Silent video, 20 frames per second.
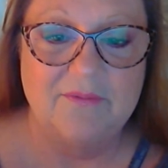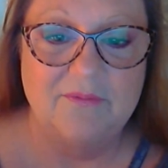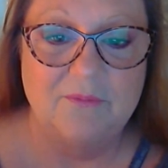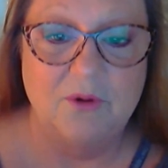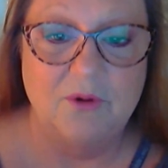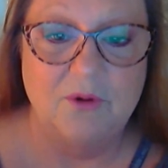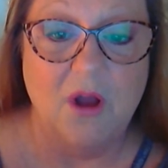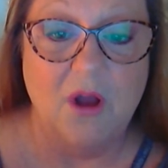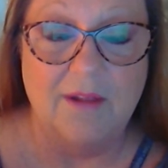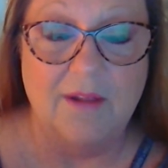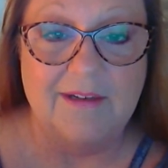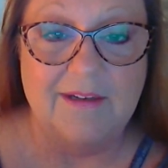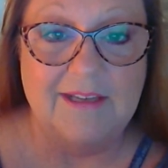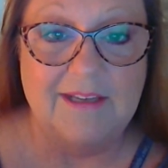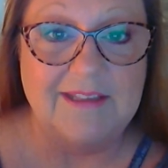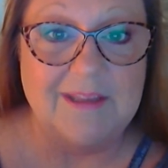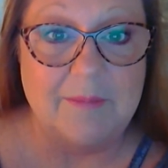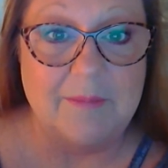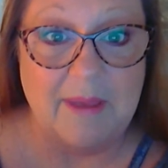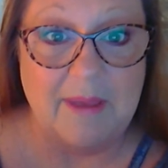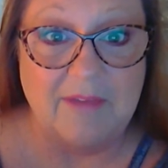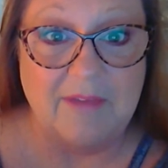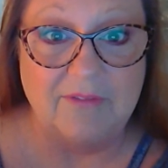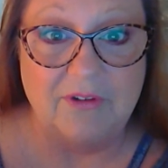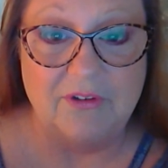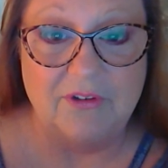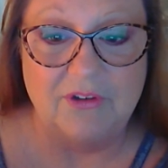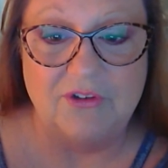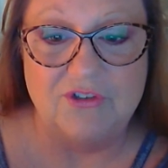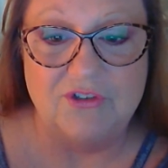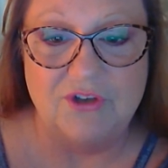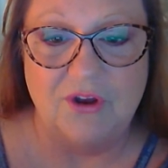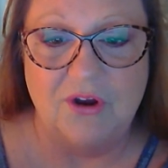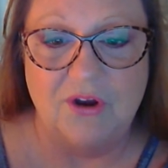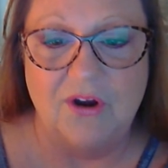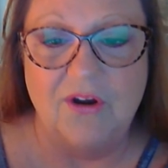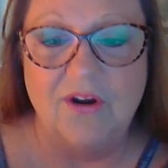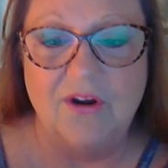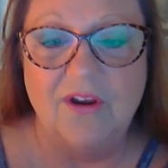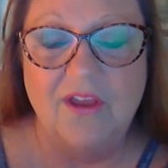We're calling it the beveled
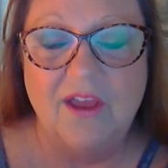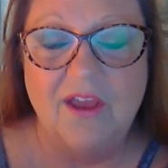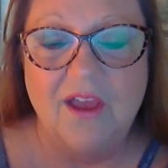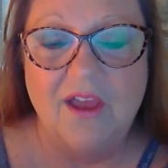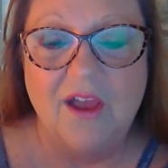jar